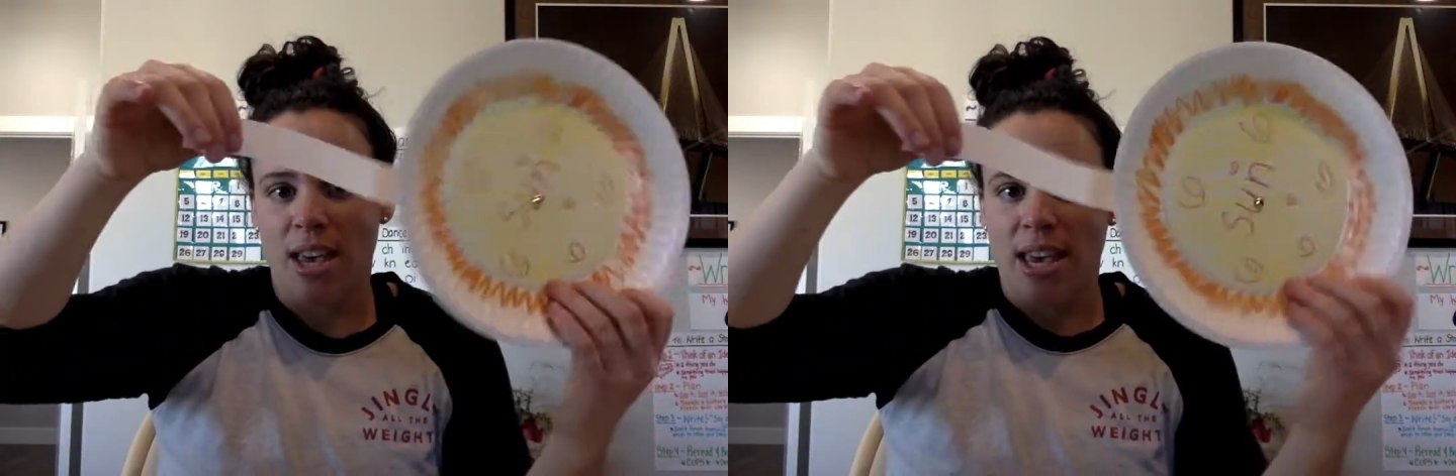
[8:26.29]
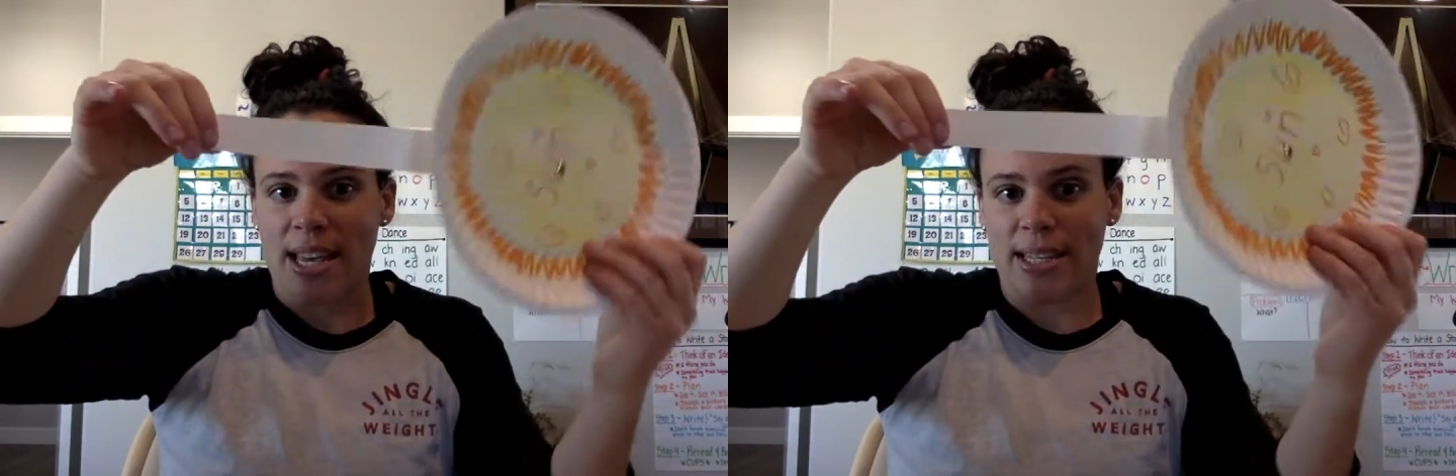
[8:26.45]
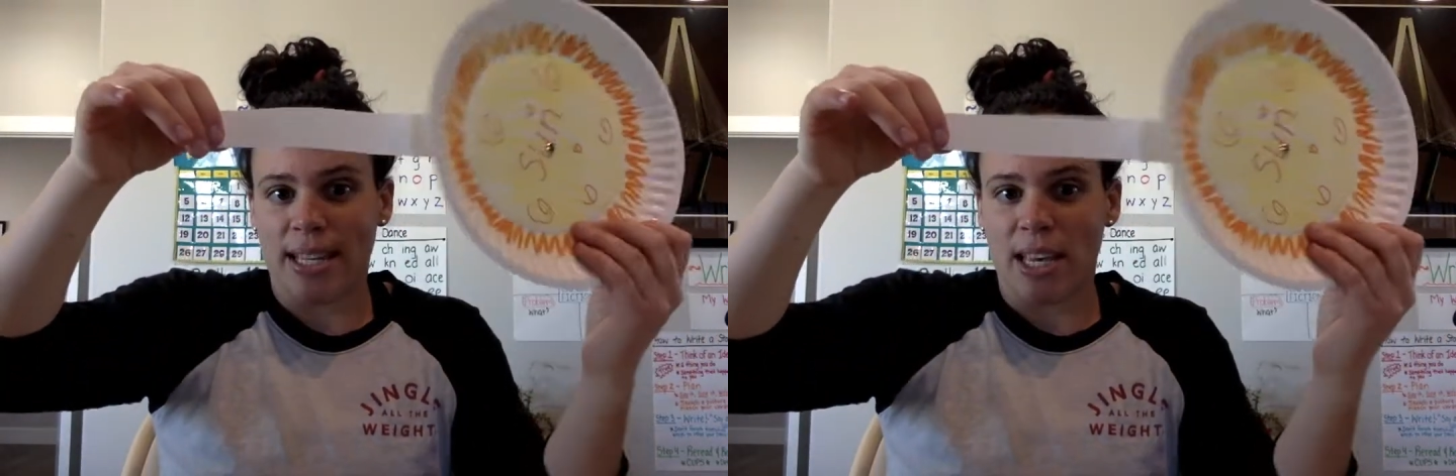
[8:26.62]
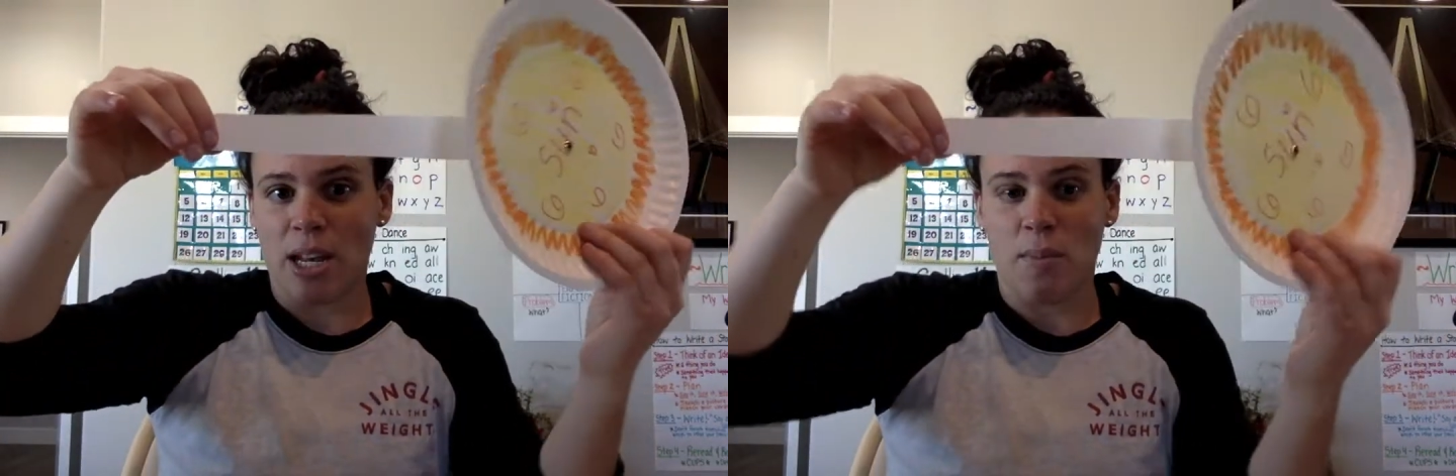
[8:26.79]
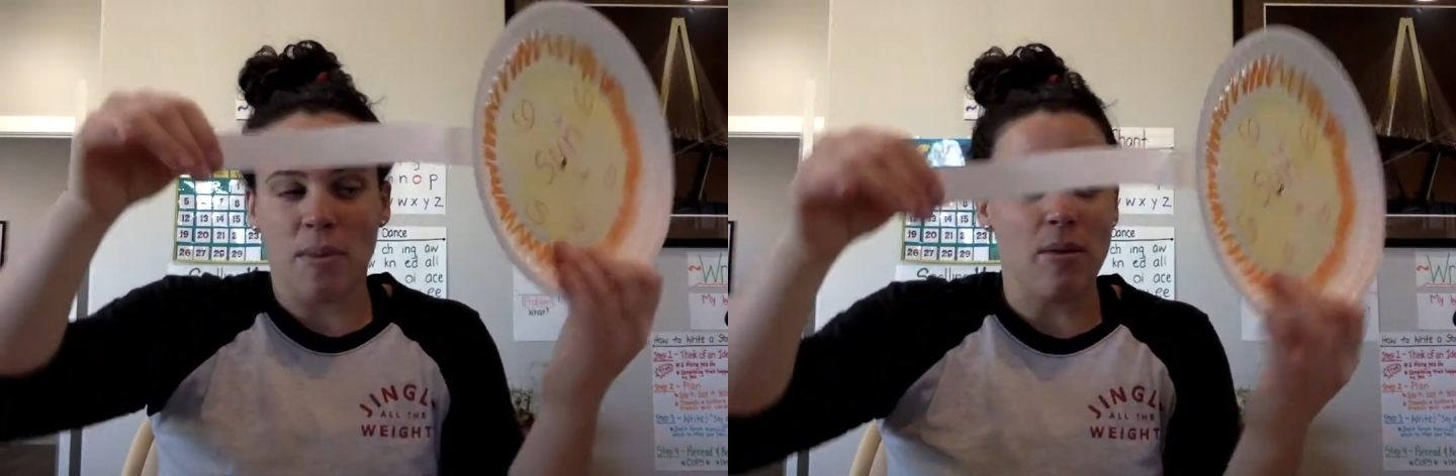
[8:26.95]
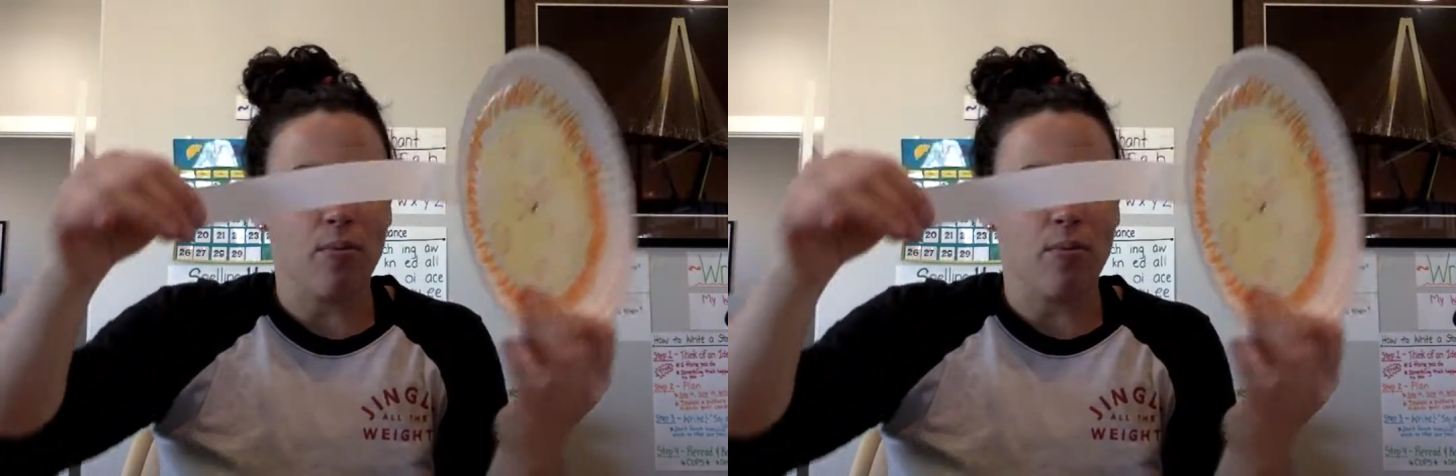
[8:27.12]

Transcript: is going to be